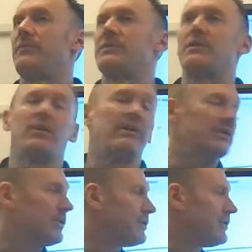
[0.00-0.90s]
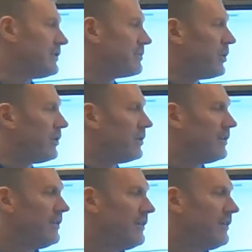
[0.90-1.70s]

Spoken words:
So revolutions per